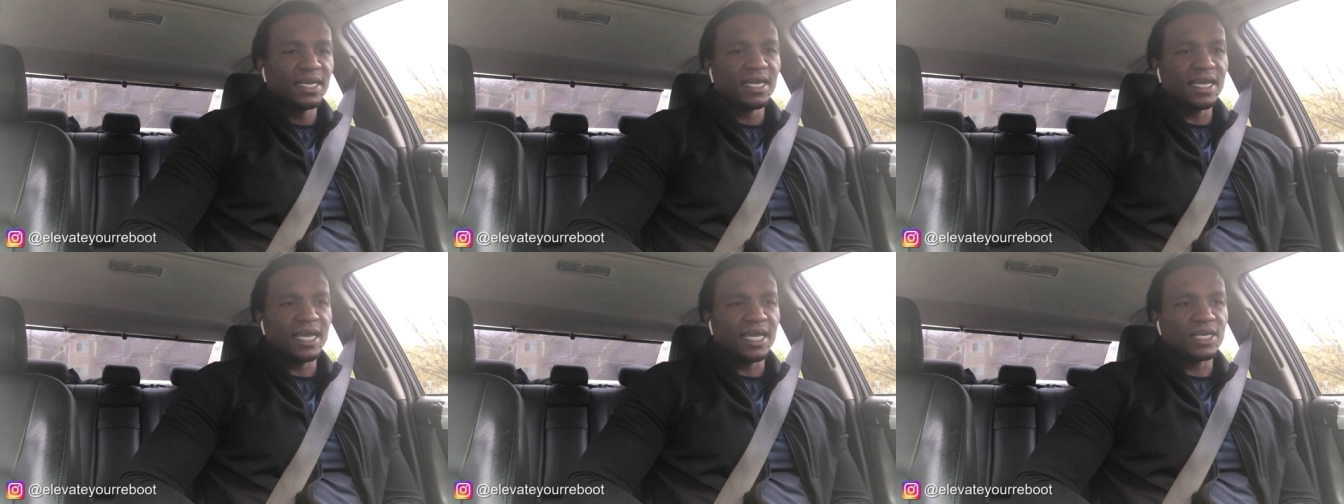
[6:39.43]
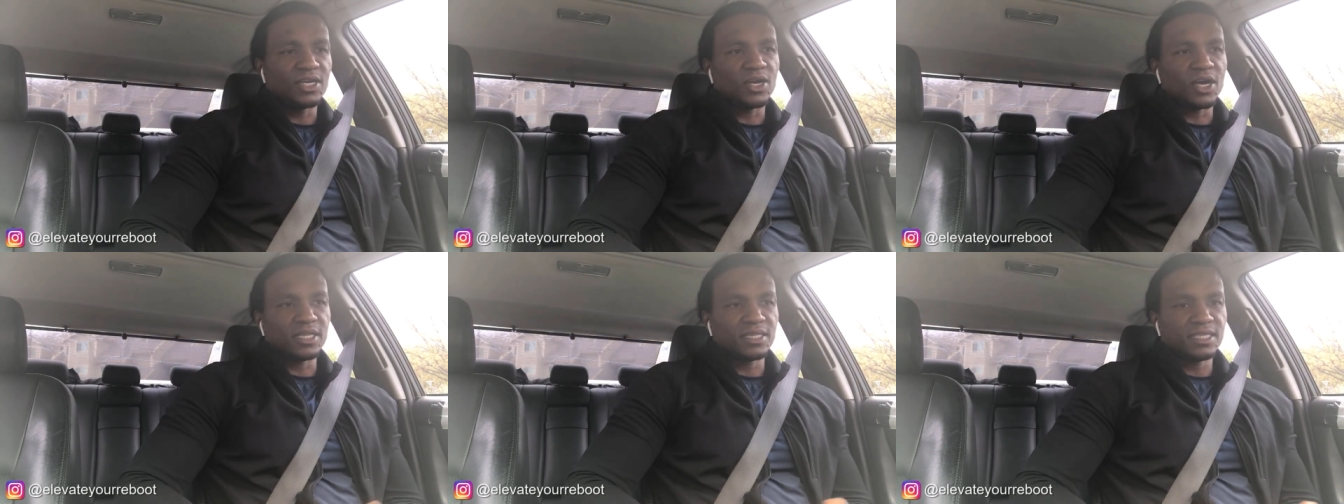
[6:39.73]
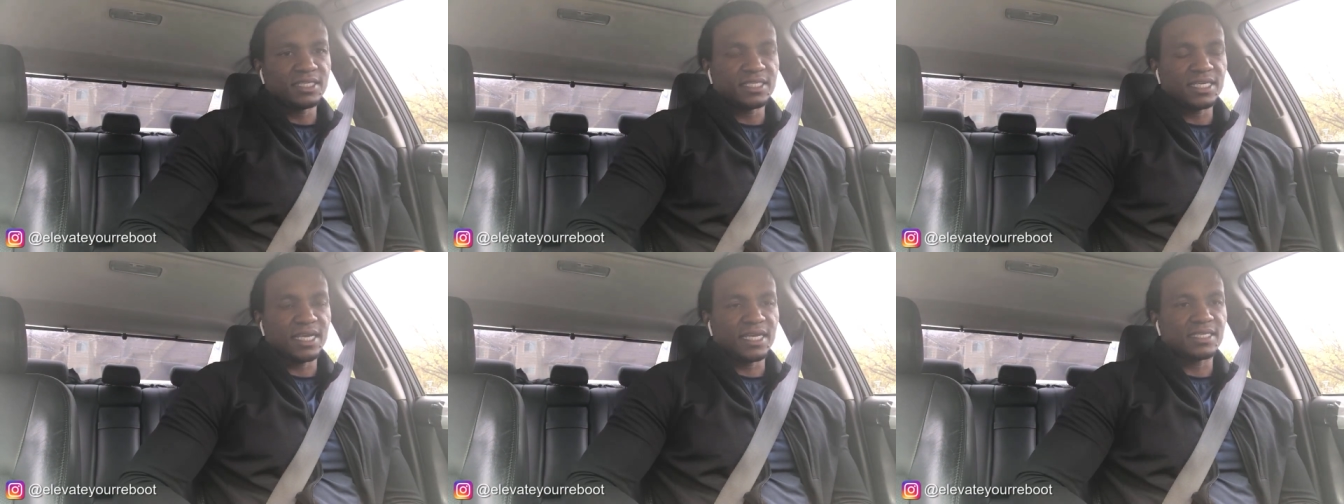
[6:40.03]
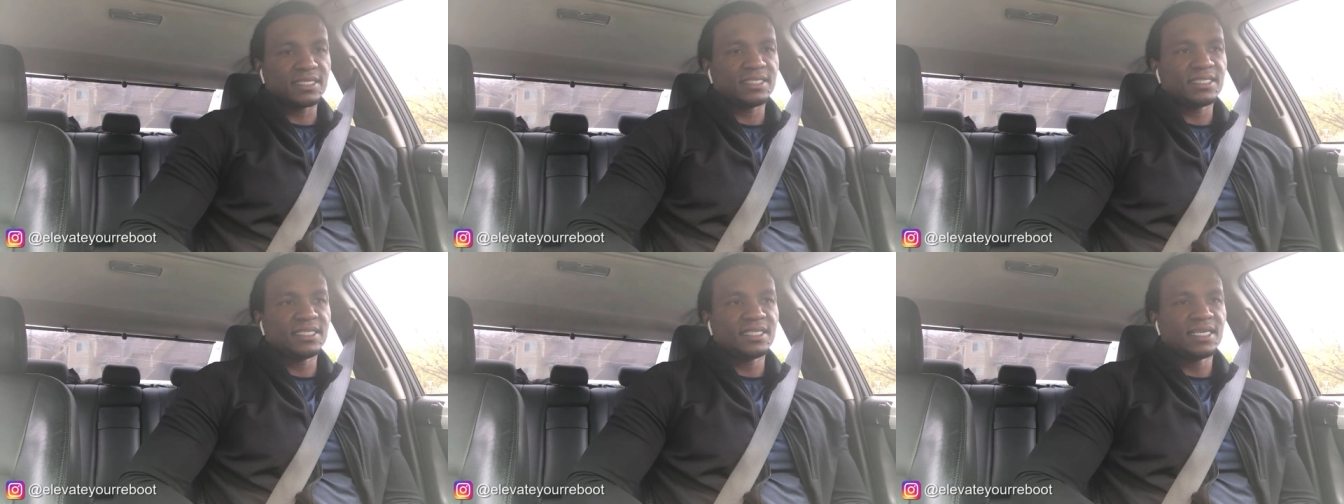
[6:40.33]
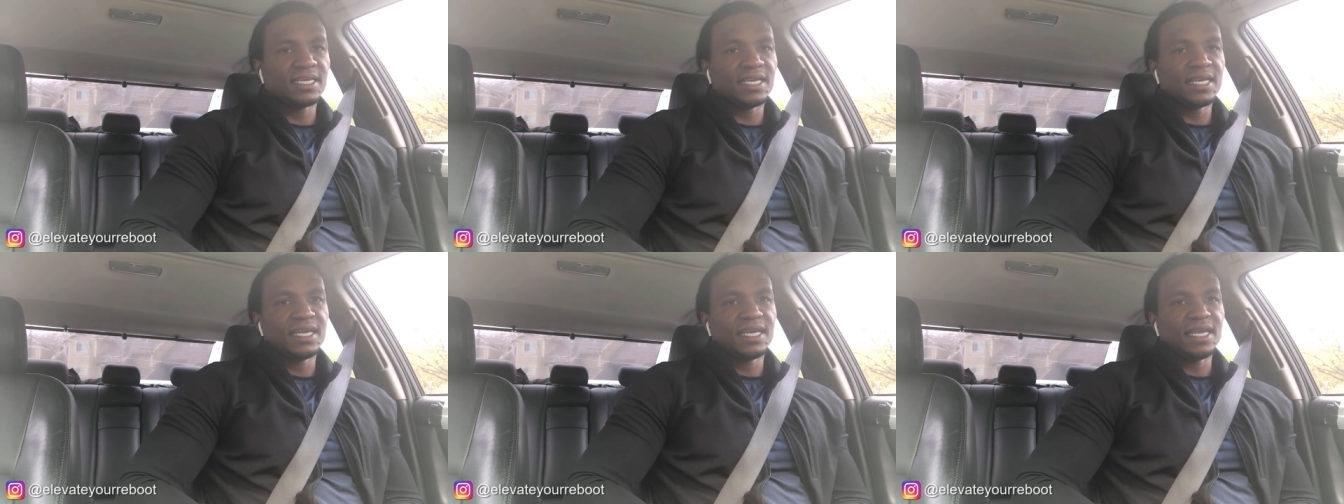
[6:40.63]
and got the test,
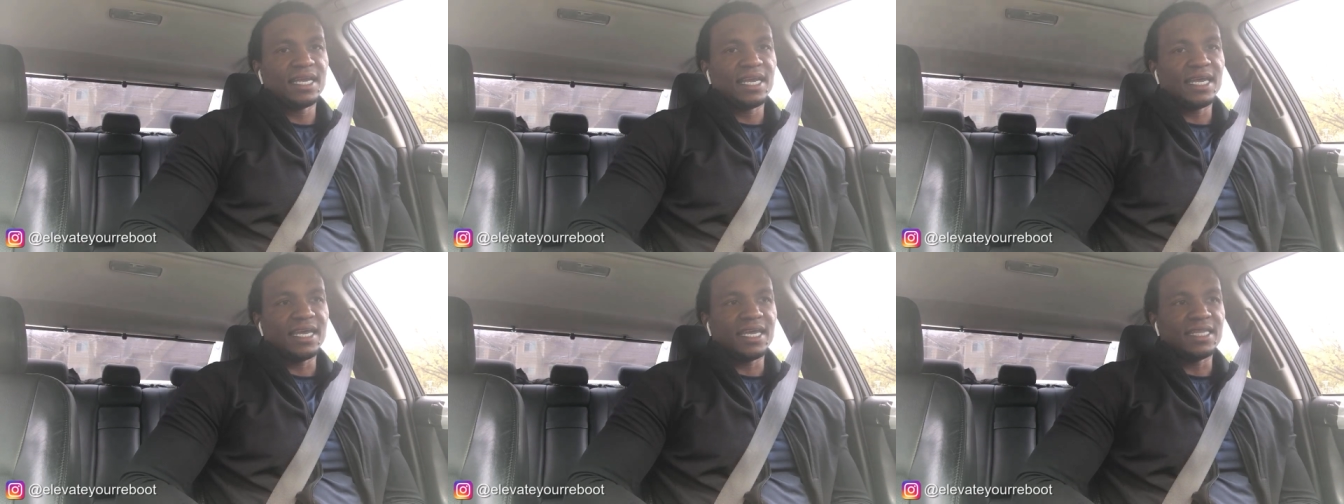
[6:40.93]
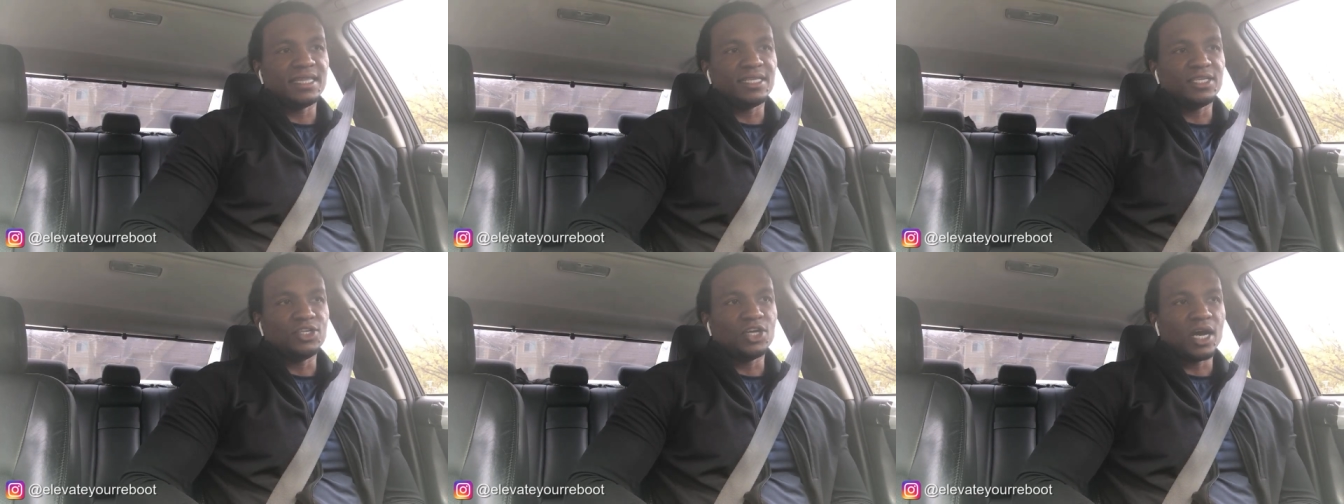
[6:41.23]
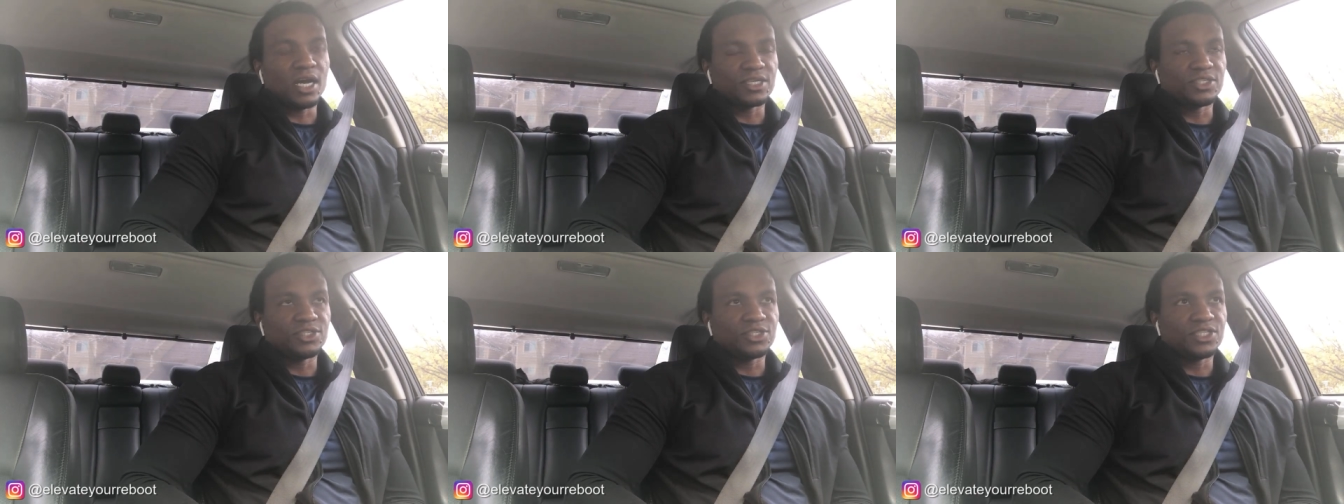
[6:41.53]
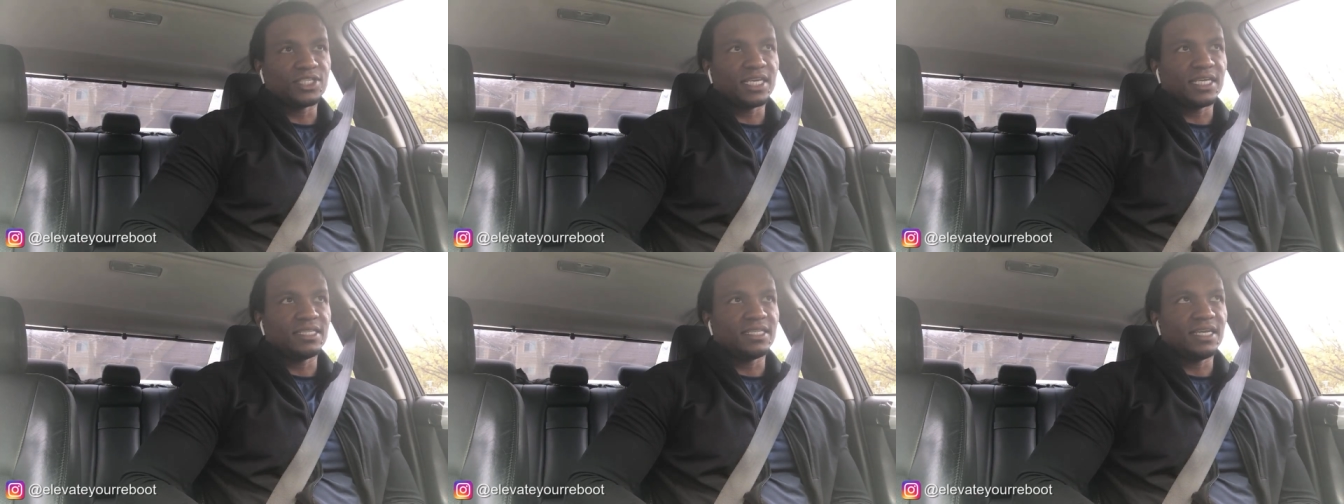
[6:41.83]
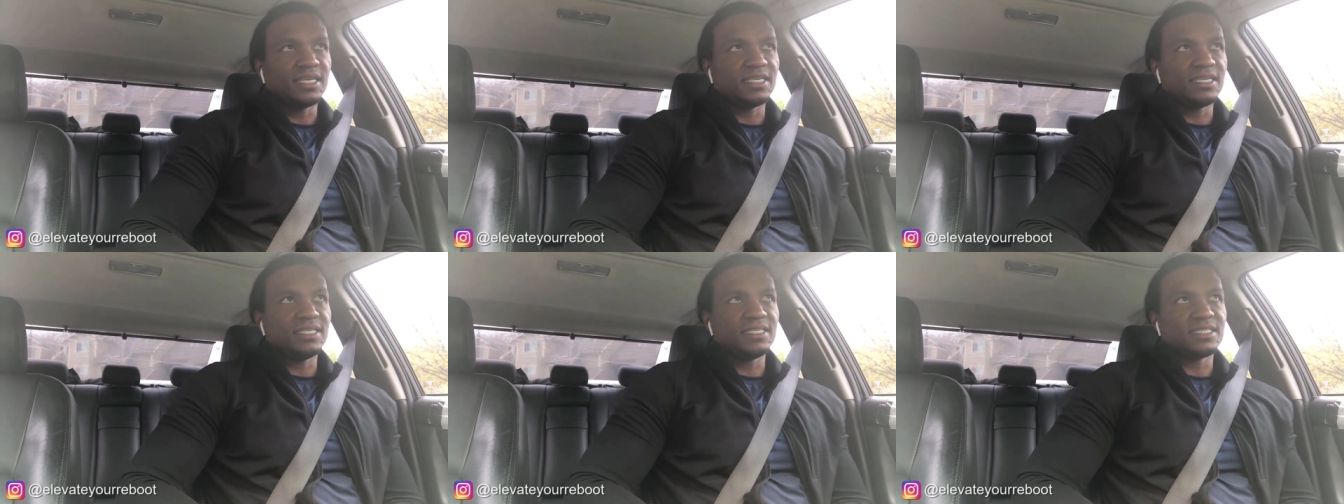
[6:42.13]
and the doctor said
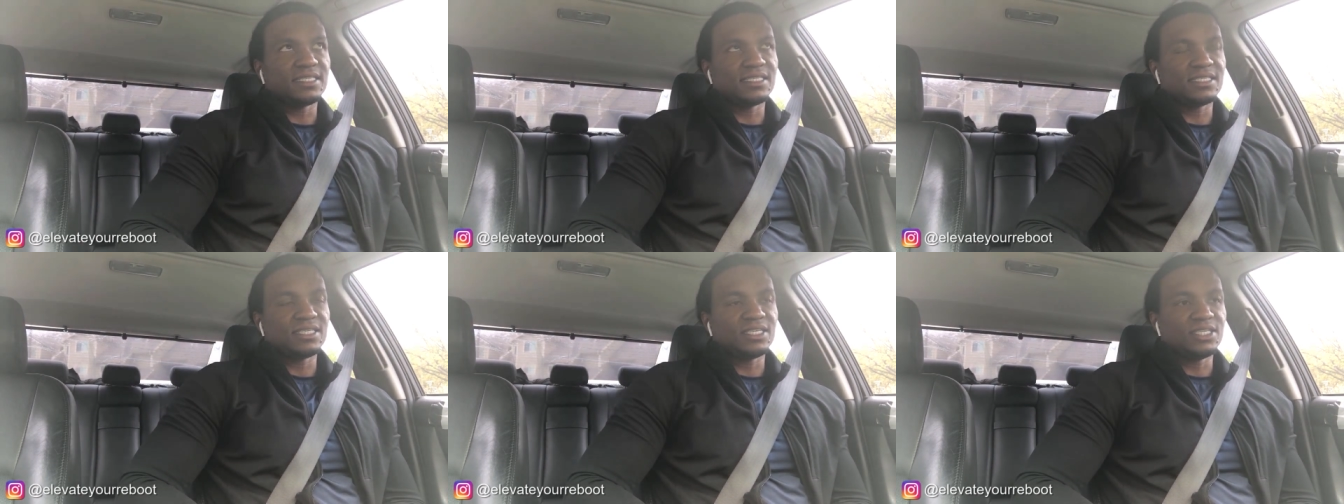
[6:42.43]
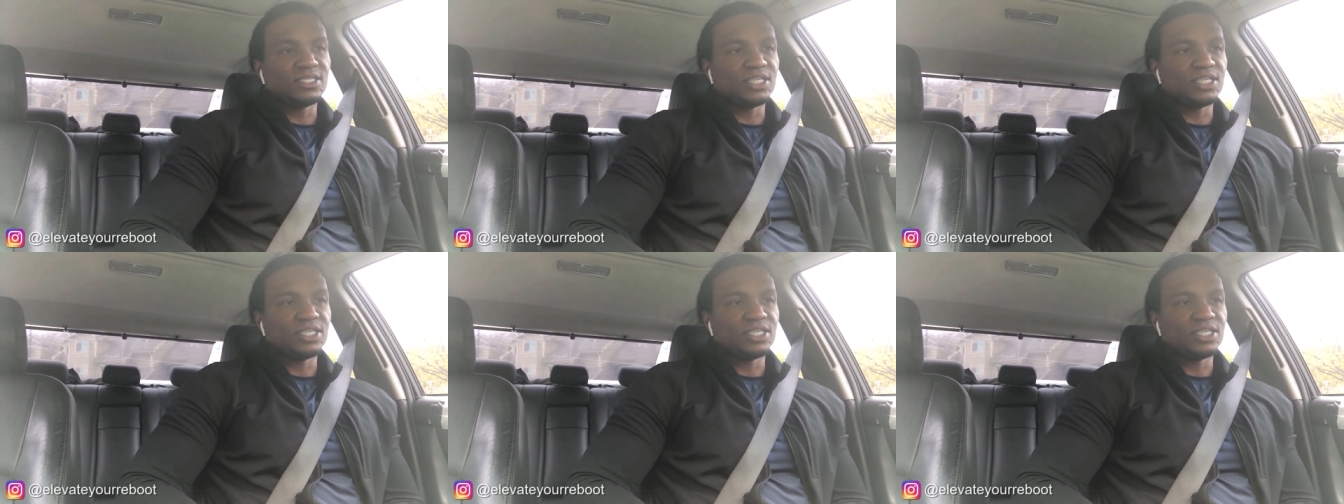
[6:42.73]
that his